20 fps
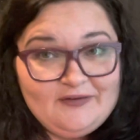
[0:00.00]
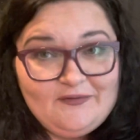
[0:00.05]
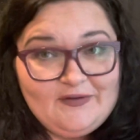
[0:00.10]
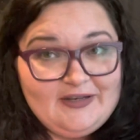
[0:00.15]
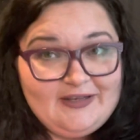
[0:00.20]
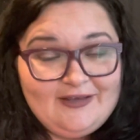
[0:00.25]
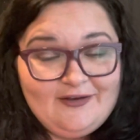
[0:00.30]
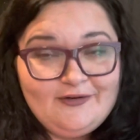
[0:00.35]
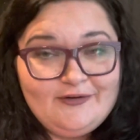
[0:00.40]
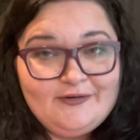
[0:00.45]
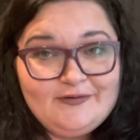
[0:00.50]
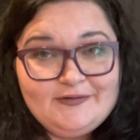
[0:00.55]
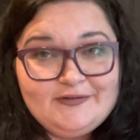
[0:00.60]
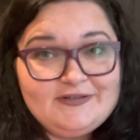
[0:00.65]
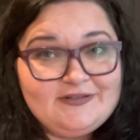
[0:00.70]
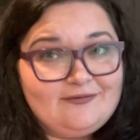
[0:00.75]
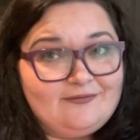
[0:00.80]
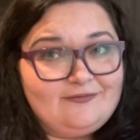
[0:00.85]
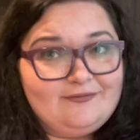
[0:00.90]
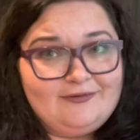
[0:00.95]
videos,
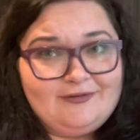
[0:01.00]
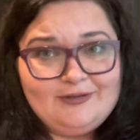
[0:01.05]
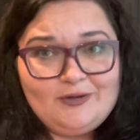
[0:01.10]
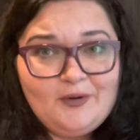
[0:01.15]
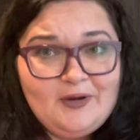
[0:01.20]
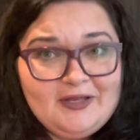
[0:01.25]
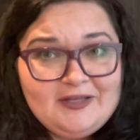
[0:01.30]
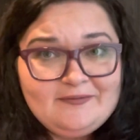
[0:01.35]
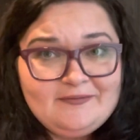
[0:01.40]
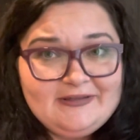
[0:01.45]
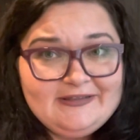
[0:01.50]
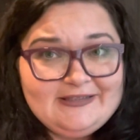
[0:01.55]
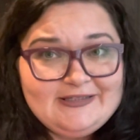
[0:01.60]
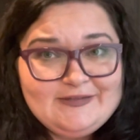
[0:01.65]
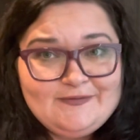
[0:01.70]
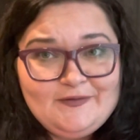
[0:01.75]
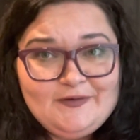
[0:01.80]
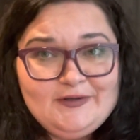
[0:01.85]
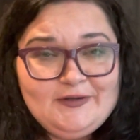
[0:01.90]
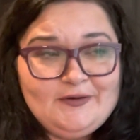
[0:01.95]
go ahead and make this
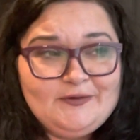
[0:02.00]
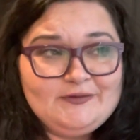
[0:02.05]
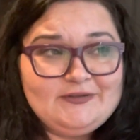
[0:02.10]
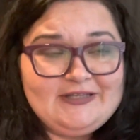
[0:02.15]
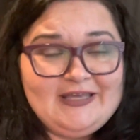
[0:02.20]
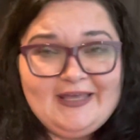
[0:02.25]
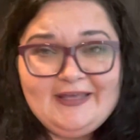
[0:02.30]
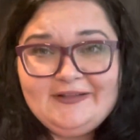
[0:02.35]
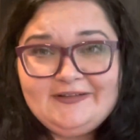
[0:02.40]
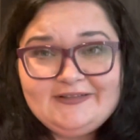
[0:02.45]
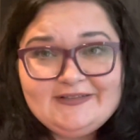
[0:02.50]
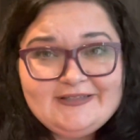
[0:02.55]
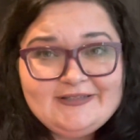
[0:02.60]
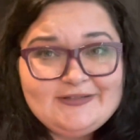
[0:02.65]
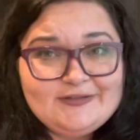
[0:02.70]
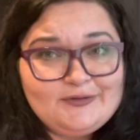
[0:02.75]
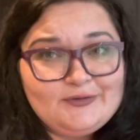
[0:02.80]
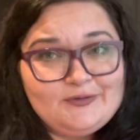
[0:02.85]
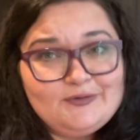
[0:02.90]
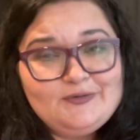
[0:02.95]
video. Tag Liz
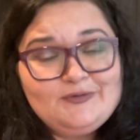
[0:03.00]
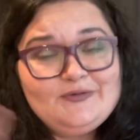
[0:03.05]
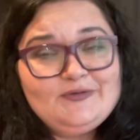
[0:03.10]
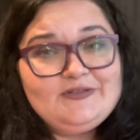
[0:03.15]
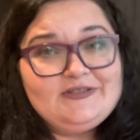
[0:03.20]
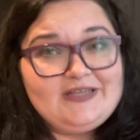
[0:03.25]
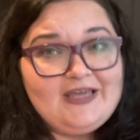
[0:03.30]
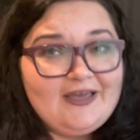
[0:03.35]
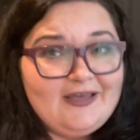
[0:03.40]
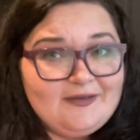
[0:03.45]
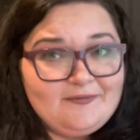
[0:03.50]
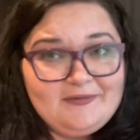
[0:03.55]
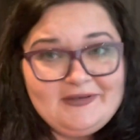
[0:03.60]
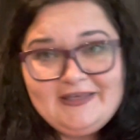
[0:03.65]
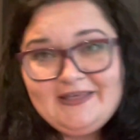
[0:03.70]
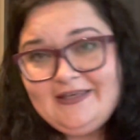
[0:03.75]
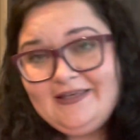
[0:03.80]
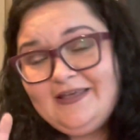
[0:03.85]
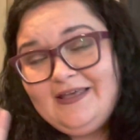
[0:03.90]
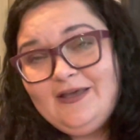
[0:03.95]
Cruz, tag
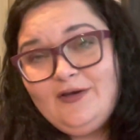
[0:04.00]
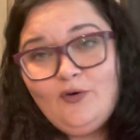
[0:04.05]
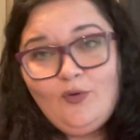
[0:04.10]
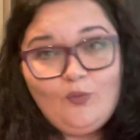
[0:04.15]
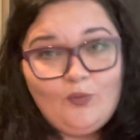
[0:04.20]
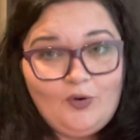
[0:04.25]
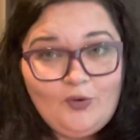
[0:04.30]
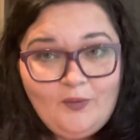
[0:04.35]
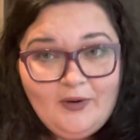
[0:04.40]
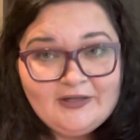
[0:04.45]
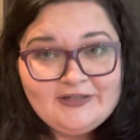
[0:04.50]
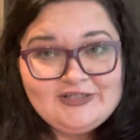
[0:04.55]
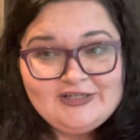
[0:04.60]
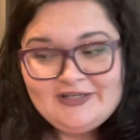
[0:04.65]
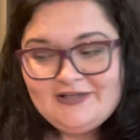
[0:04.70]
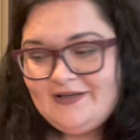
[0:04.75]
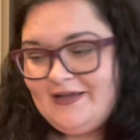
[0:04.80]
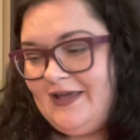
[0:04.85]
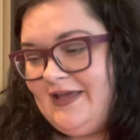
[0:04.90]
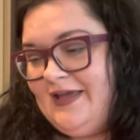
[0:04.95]
me, we'll watch
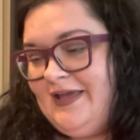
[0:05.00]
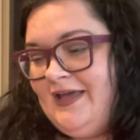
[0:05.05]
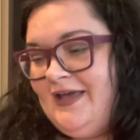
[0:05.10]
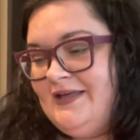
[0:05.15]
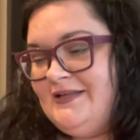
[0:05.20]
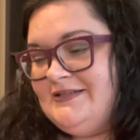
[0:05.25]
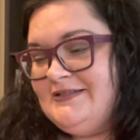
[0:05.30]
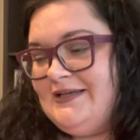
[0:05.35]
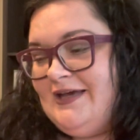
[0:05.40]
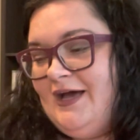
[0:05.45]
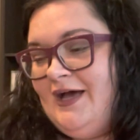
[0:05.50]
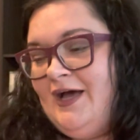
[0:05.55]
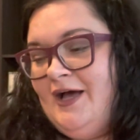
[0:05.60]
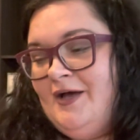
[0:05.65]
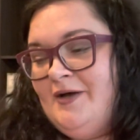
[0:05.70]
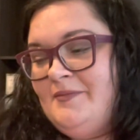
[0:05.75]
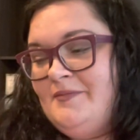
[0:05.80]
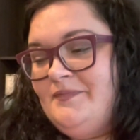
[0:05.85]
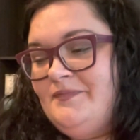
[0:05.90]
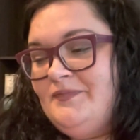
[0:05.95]
it.
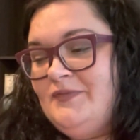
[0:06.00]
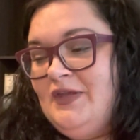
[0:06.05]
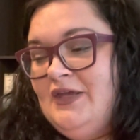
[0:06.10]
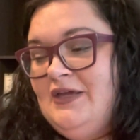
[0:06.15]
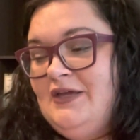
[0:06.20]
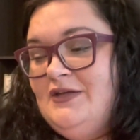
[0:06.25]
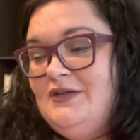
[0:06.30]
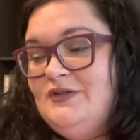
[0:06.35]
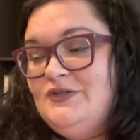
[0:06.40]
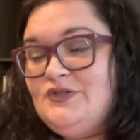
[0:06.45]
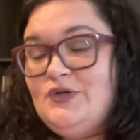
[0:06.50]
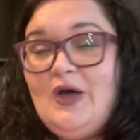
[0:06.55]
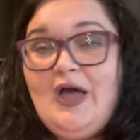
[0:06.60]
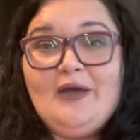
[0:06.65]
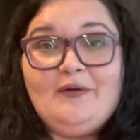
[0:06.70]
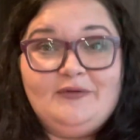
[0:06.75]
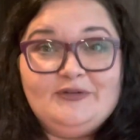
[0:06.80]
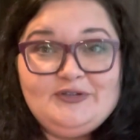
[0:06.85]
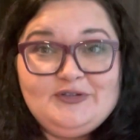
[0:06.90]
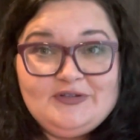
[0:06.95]
And so I
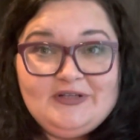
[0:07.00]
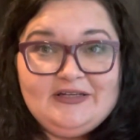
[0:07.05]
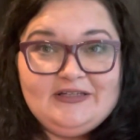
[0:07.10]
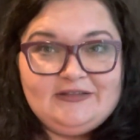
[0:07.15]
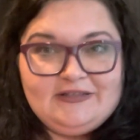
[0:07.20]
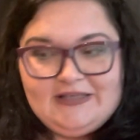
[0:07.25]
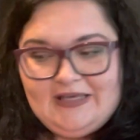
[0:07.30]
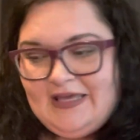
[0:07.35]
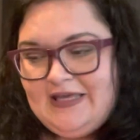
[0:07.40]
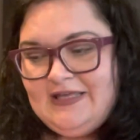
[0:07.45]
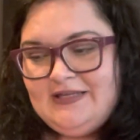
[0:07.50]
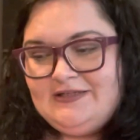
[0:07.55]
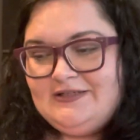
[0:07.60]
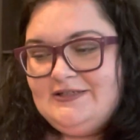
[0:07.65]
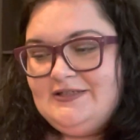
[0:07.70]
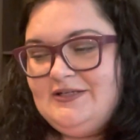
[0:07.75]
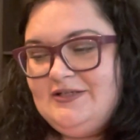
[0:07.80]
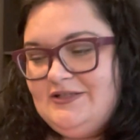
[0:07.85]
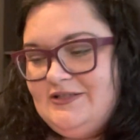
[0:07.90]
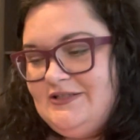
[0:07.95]
will do that at the
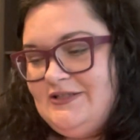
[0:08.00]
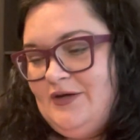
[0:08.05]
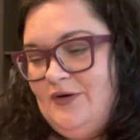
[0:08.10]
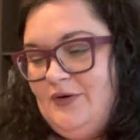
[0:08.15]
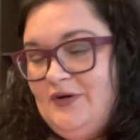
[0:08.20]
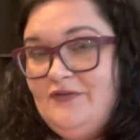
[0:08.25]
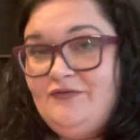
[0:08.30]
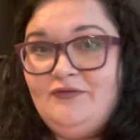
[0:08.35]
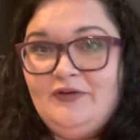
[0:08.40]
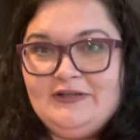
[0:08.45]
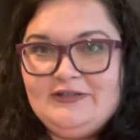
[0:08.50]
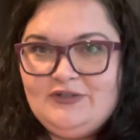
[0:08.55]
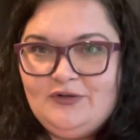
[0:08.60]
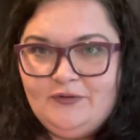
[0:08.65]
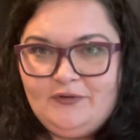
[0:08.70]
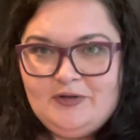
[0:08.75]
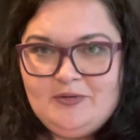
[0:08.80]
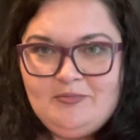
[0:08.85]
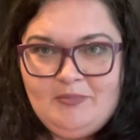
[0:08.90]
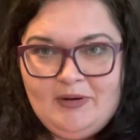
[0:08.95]
end. So if I don't
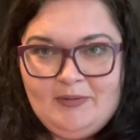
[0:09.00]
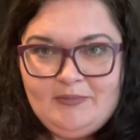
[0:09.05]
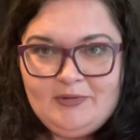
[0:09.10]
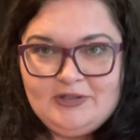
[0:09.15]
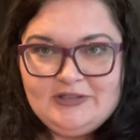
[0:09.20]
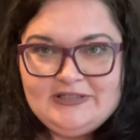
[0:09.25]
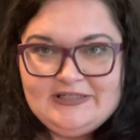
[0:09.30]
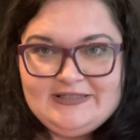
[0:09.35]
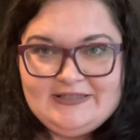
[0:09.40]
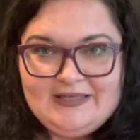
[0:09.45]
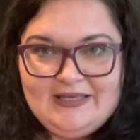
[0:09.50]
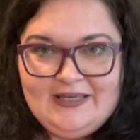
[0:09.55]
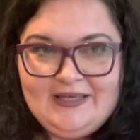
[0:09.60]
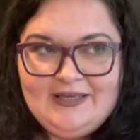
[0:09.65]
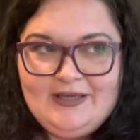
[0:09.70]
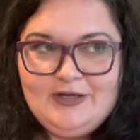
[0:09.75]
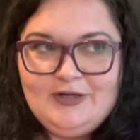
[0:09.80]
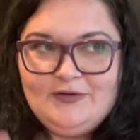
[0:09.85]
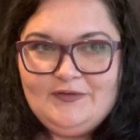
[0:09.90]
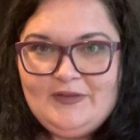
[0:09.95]
remember to say it
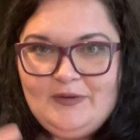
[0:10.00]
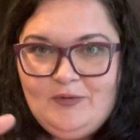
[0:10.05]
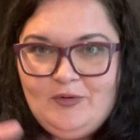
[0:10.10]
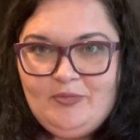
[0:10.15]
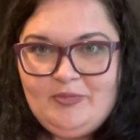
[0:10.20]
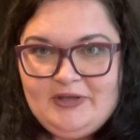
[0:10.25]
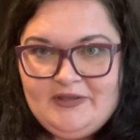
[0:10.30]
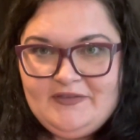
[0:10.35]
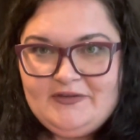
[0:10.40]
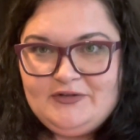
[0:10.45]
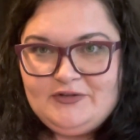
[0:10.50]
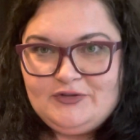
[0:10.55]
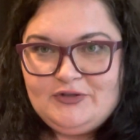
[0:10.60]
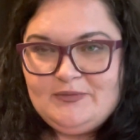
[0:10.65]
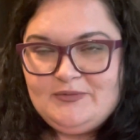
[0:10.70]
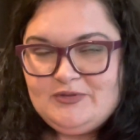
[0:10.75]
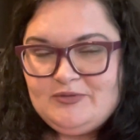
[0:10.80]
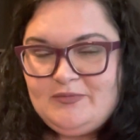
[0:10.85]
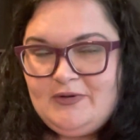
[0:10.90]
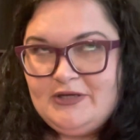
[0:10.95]
here, they will be in the
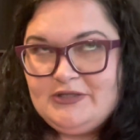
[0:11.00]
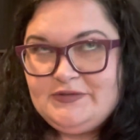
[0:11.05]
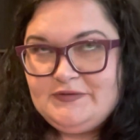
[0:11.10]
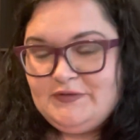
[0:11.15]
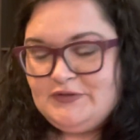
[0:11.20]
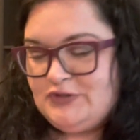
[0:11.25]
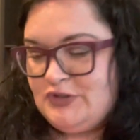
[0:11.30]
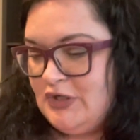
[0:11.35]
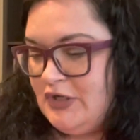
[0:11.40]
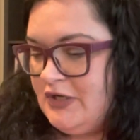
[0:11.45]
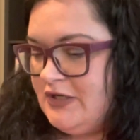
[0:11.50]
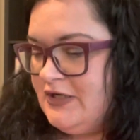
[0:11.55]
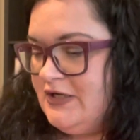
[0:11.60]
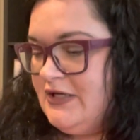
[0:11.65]
description box for sure.